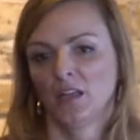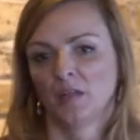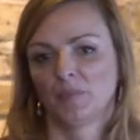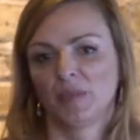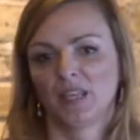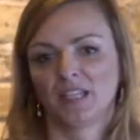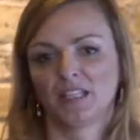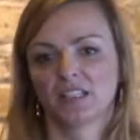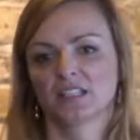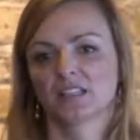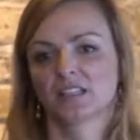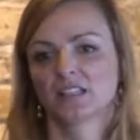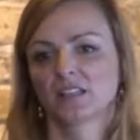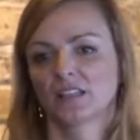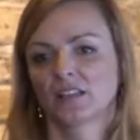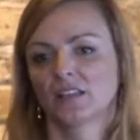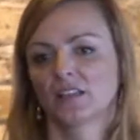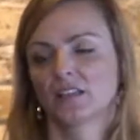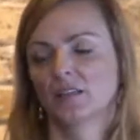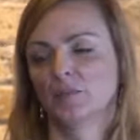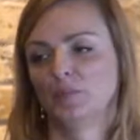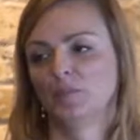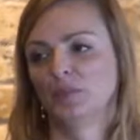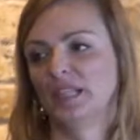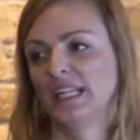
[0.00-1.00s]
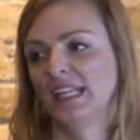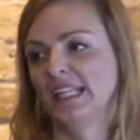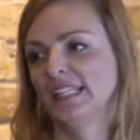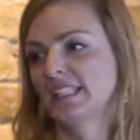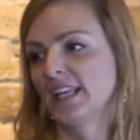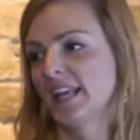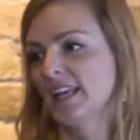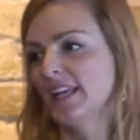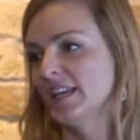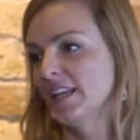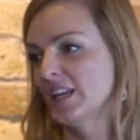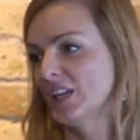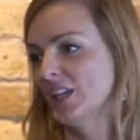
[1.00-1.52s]
Biggest complaint
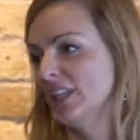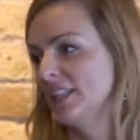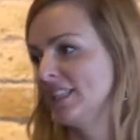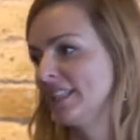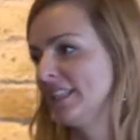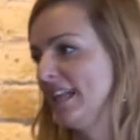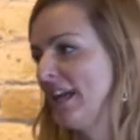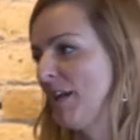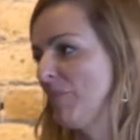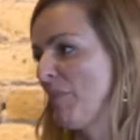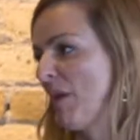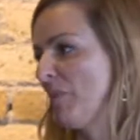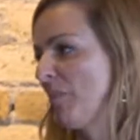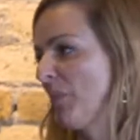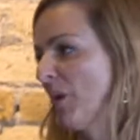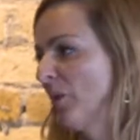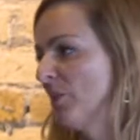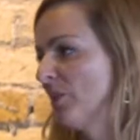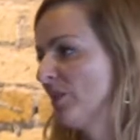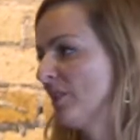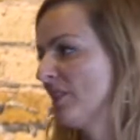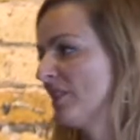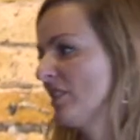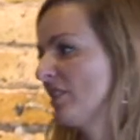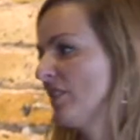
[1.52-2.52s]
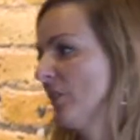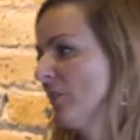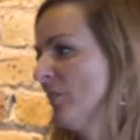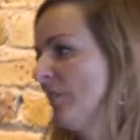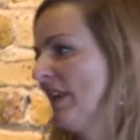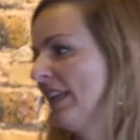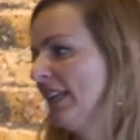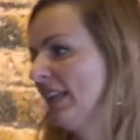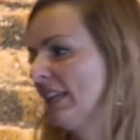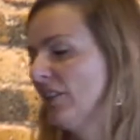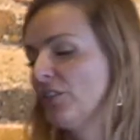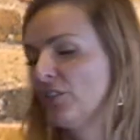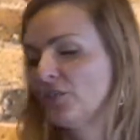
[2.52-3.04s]
I hear is that my posts don't
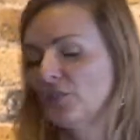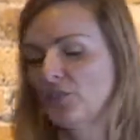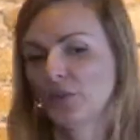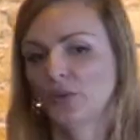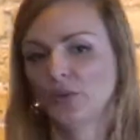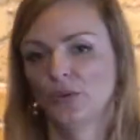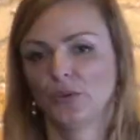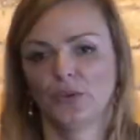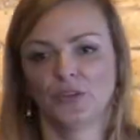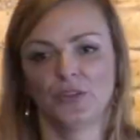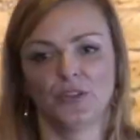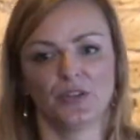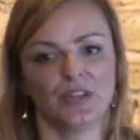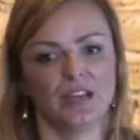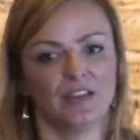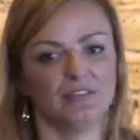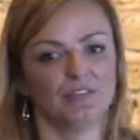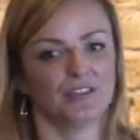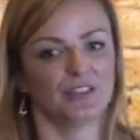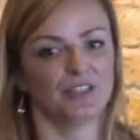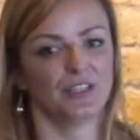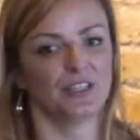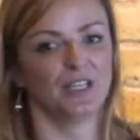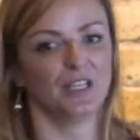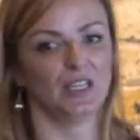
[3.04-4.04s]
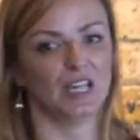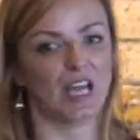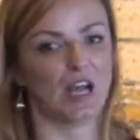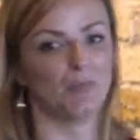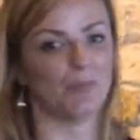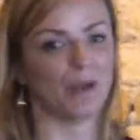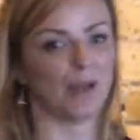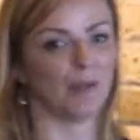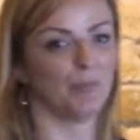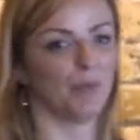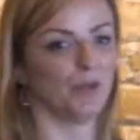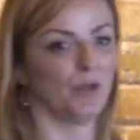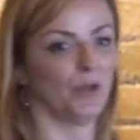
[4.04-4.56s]
make it through, they're never gonna allow
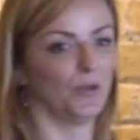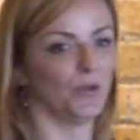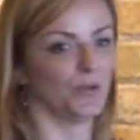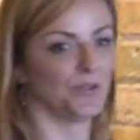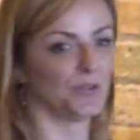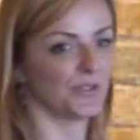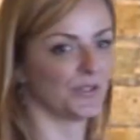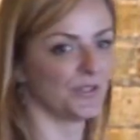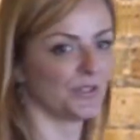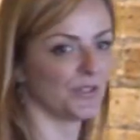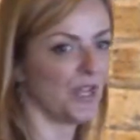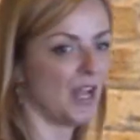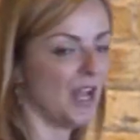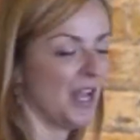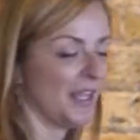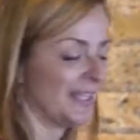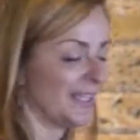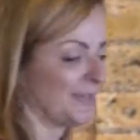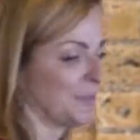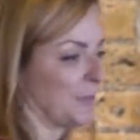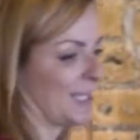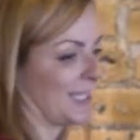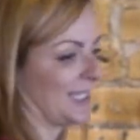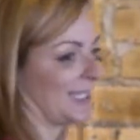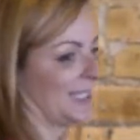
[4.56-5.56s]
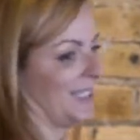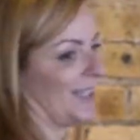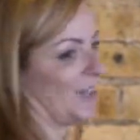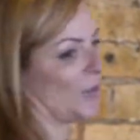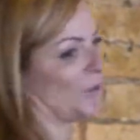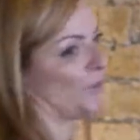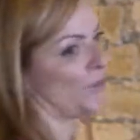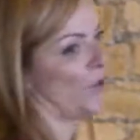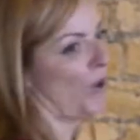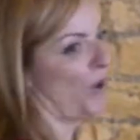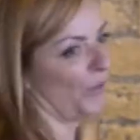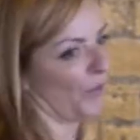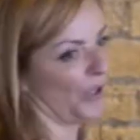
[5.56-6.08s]
my posts. That's because they
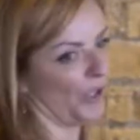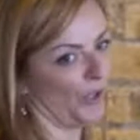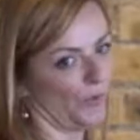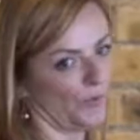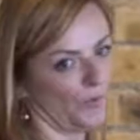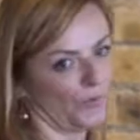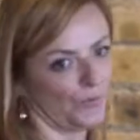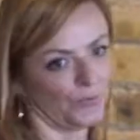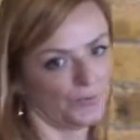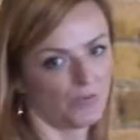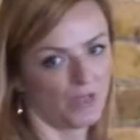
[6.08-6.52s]
don't know you.